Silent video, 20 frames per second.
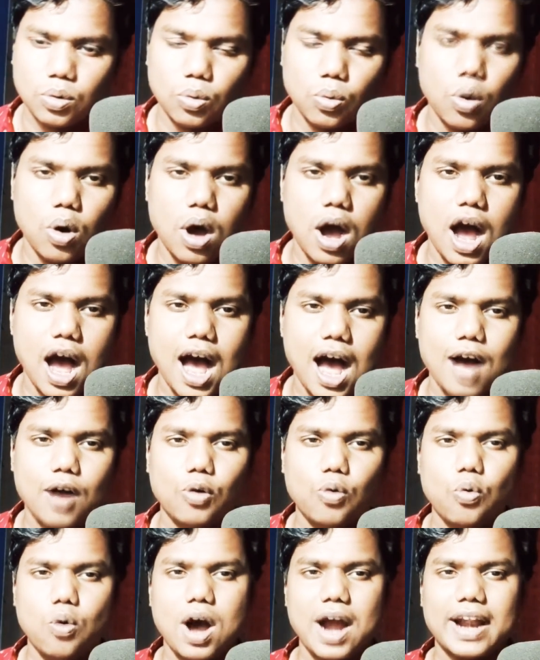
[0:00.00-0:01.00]
Wow,
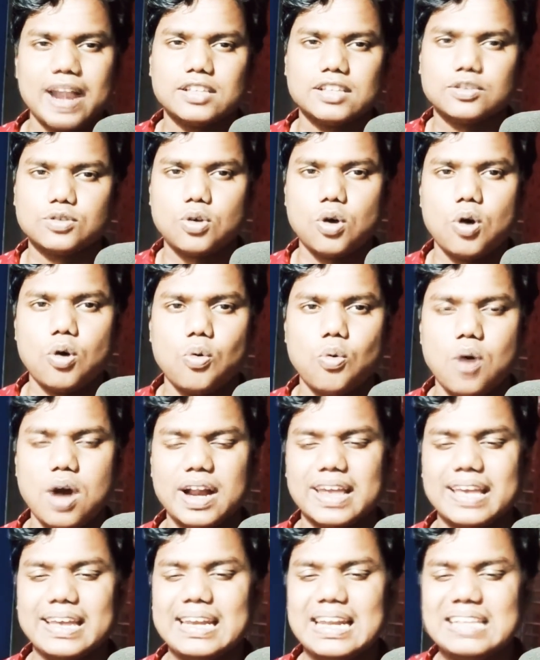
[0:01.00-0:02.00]
what a song, what
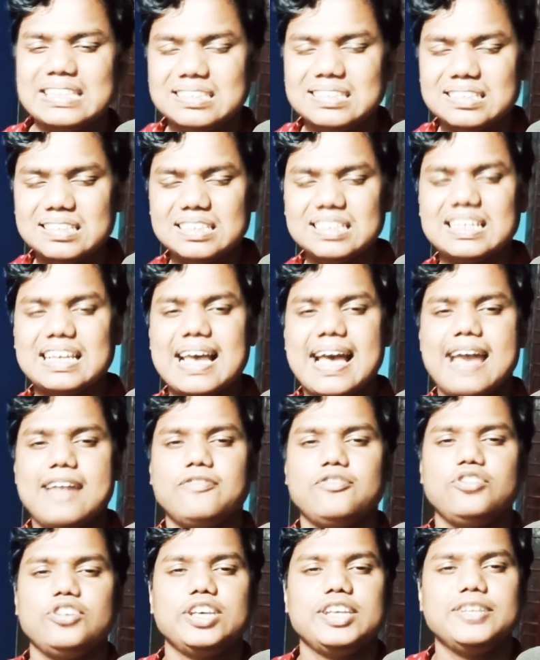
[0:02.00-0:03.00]
a energetic and
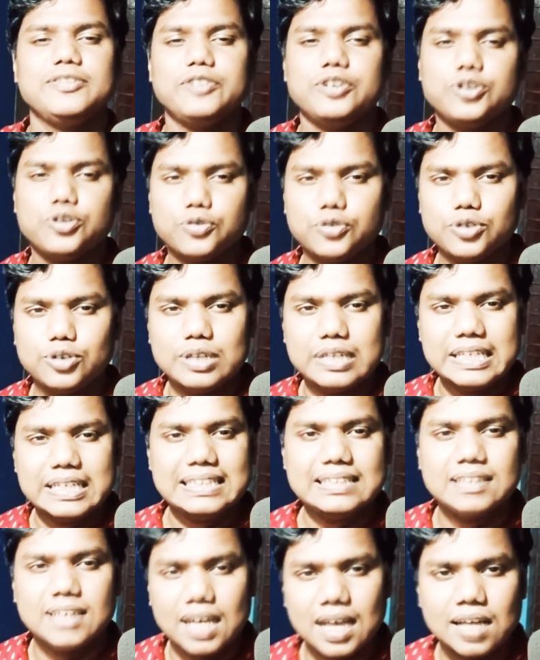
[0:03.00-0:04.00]
very beautifully
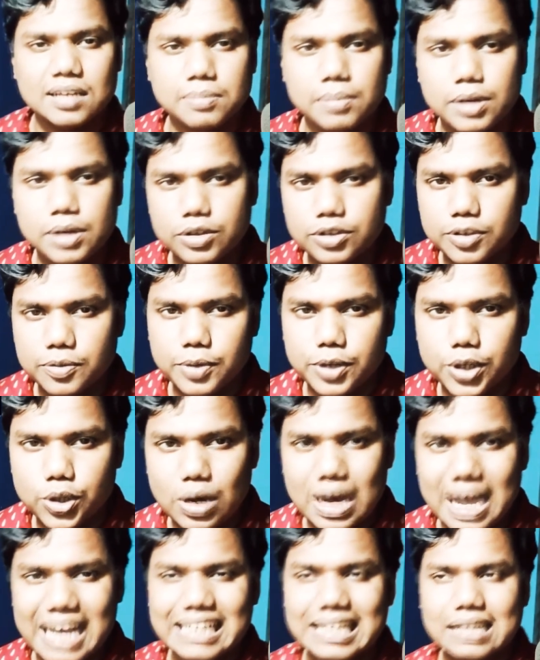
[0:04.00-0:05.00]
done music video.
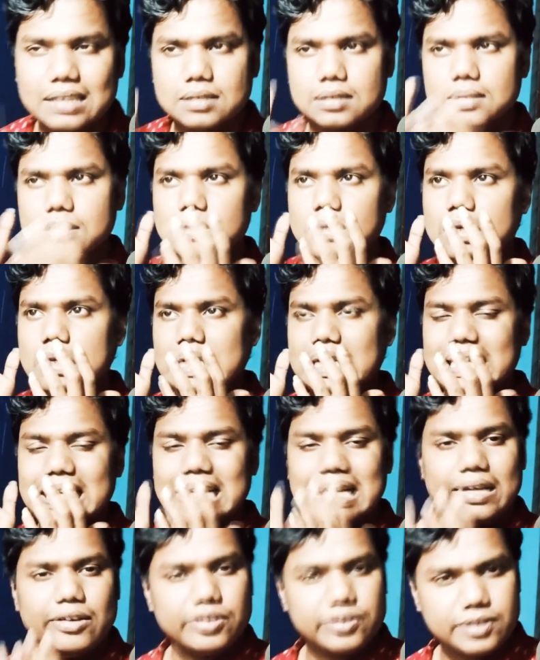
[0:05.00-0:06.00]
I just
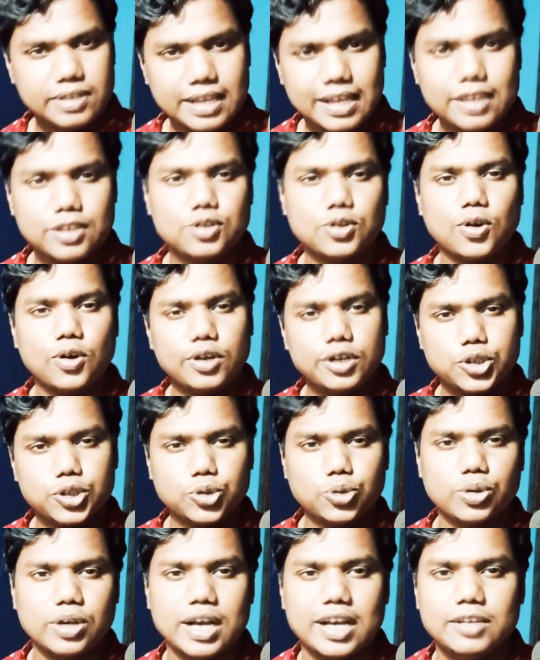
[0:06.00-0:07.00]
say sorry to
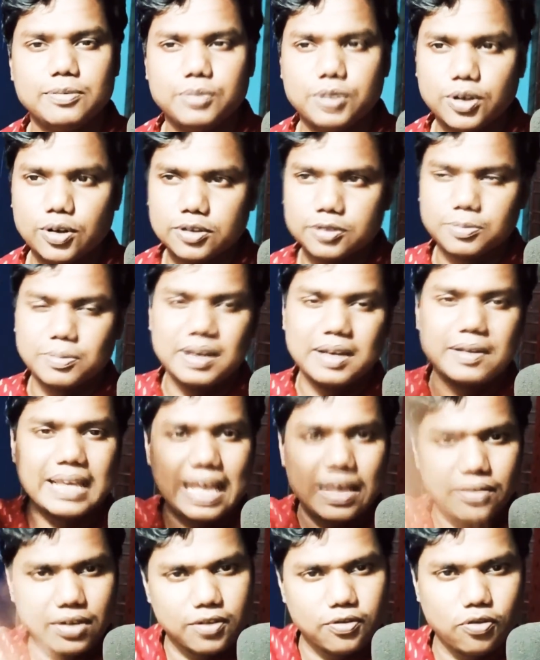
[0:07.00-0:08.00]
you guys because my
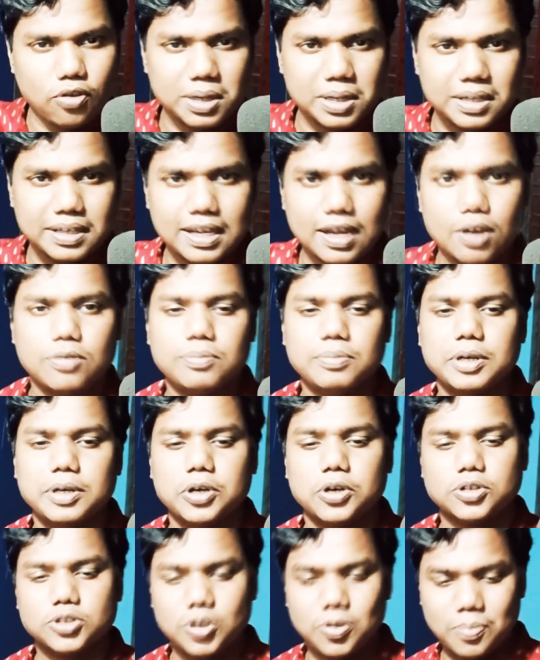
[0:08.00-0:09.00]
camera falling down
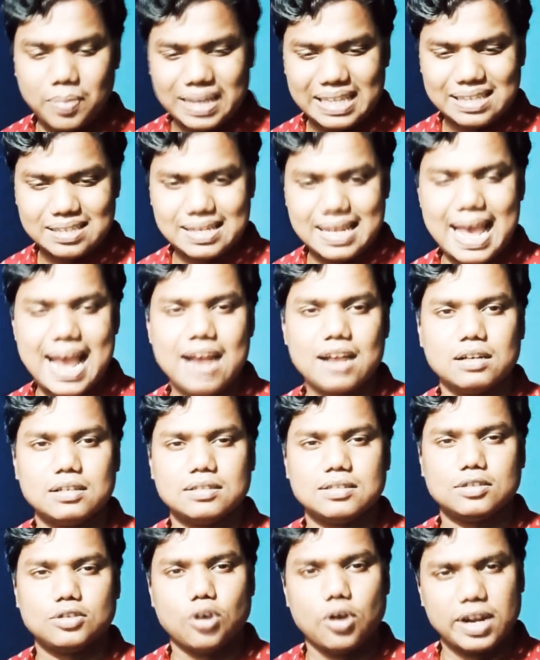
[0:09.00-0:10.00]
because of my stand.
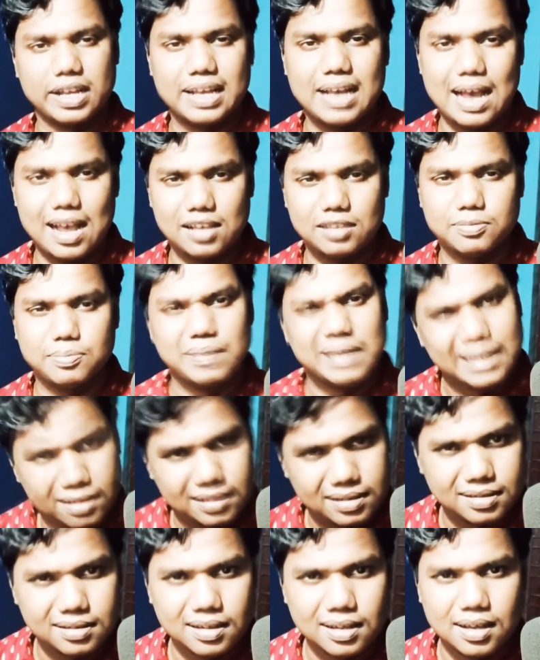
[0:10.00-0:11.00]
Sorry guys,
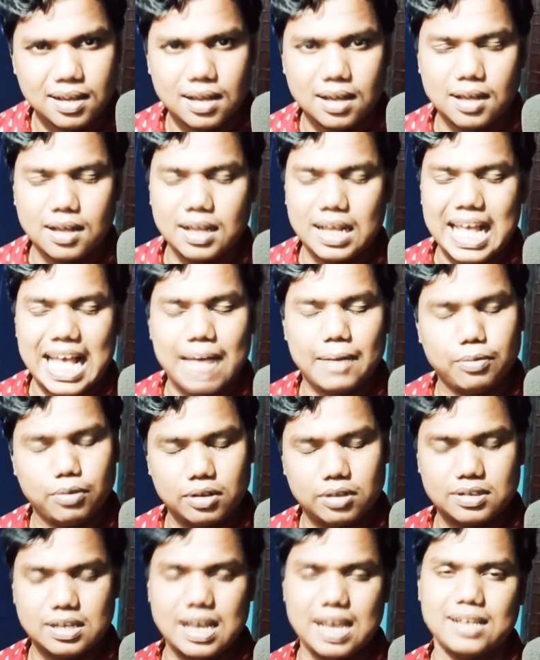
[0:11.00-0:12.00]
please
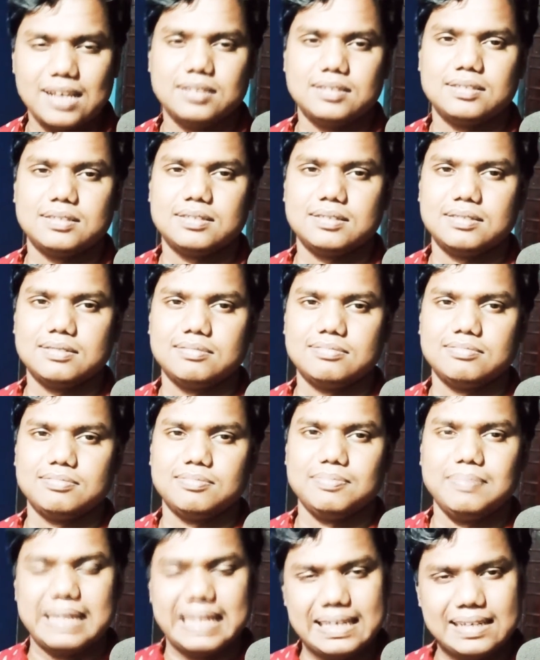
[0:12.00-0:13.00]
apologize,
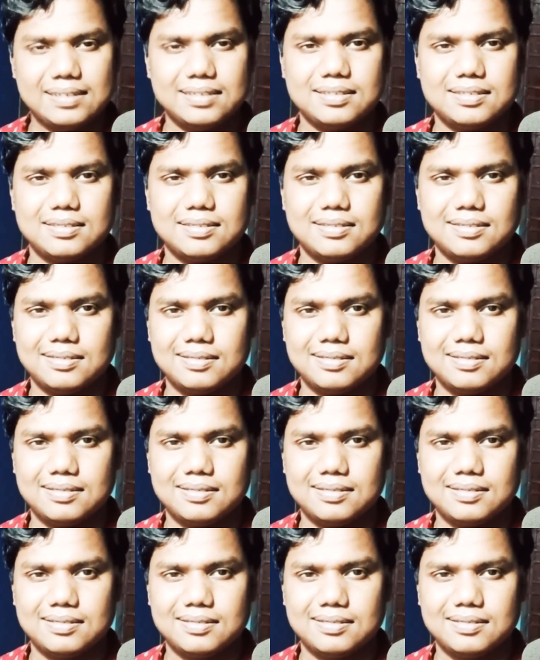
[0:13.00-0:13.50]
please.